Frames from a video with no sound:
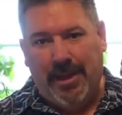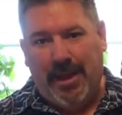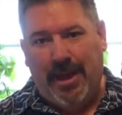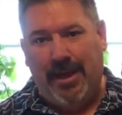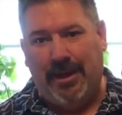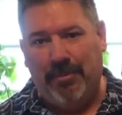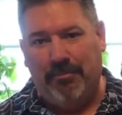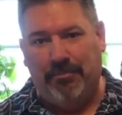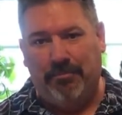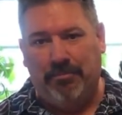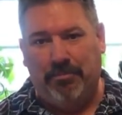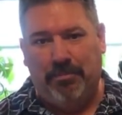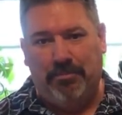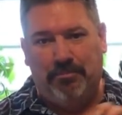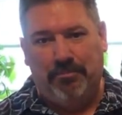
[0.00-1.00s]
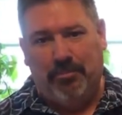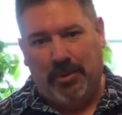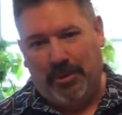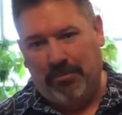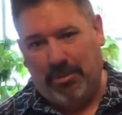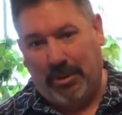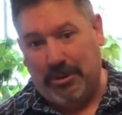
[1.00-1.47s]
and when
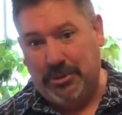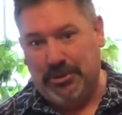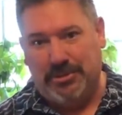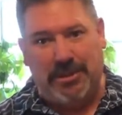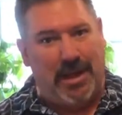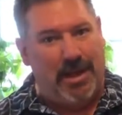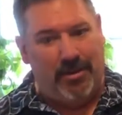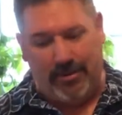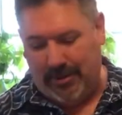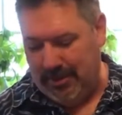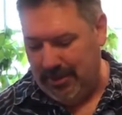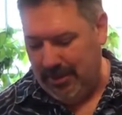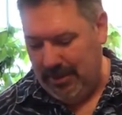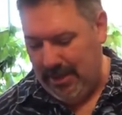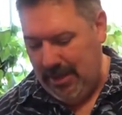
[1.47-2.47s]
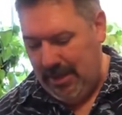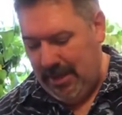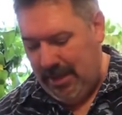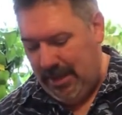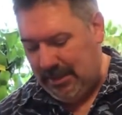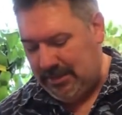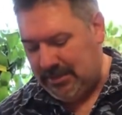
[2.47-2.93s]
it plunges down,
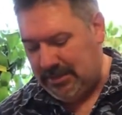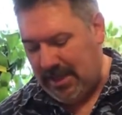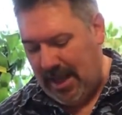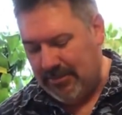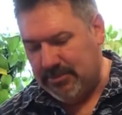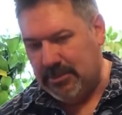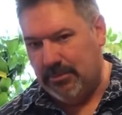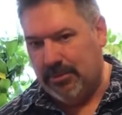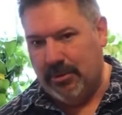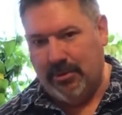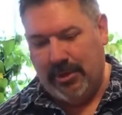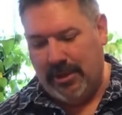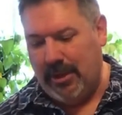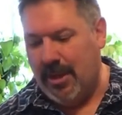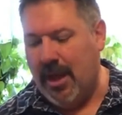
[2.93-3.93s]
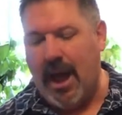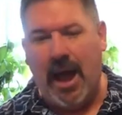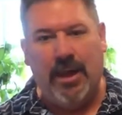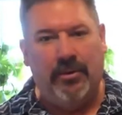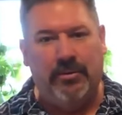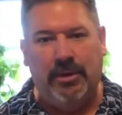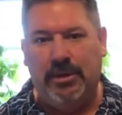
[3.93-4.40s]
it stops the brewing. I
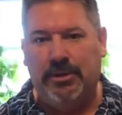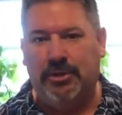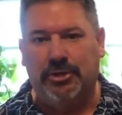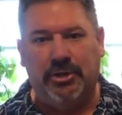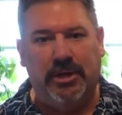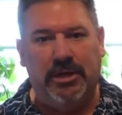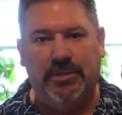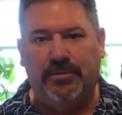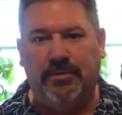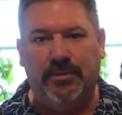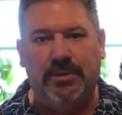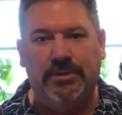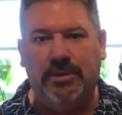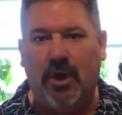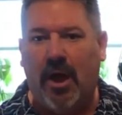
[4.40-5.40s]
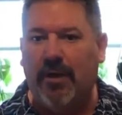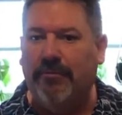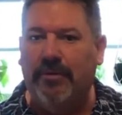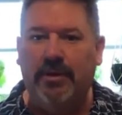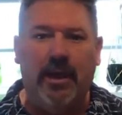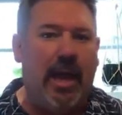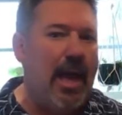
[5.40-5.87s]
don't need to transfer this
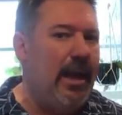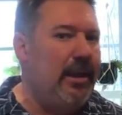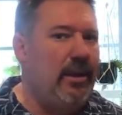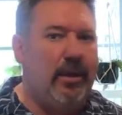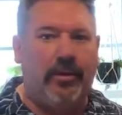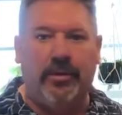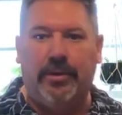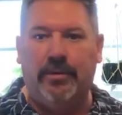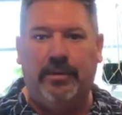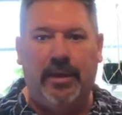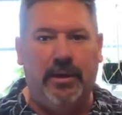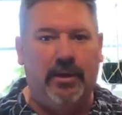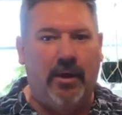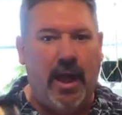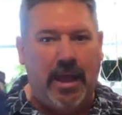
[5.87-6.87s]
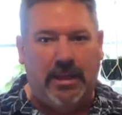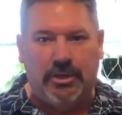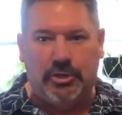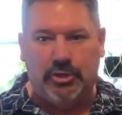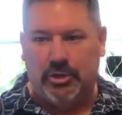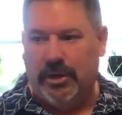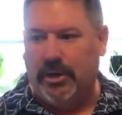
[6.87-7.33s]
coffee to any other container. I can
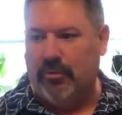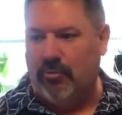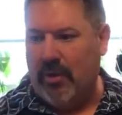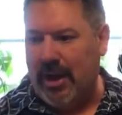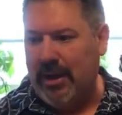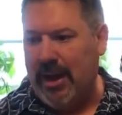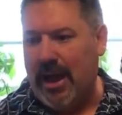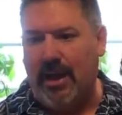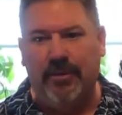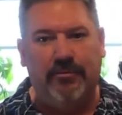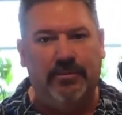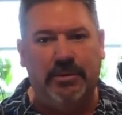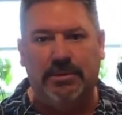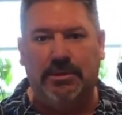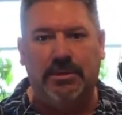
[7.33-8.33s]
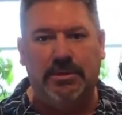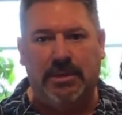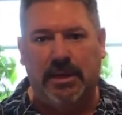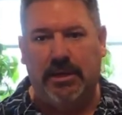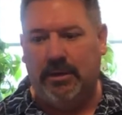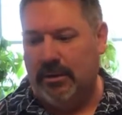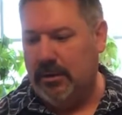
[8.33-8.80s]
drink right out of this
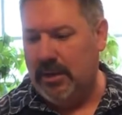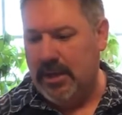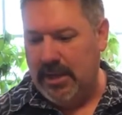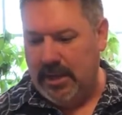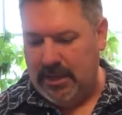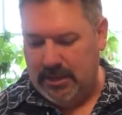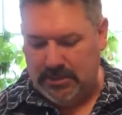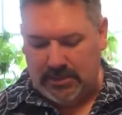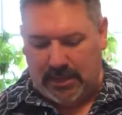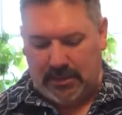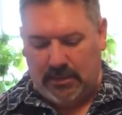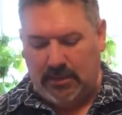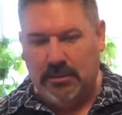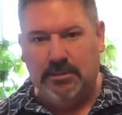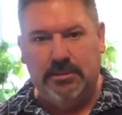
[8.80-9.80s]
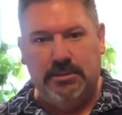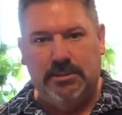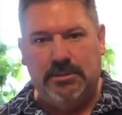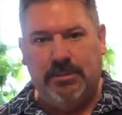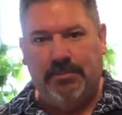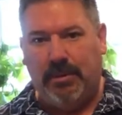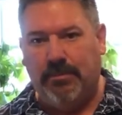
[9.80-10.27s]
container. It's got a little
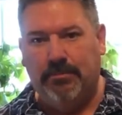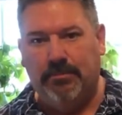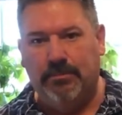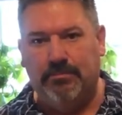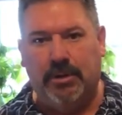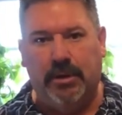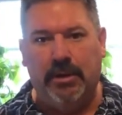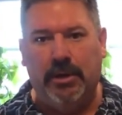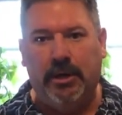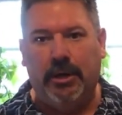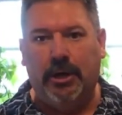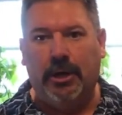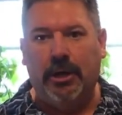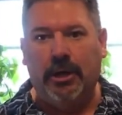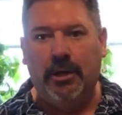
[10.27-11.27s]
sippy part here.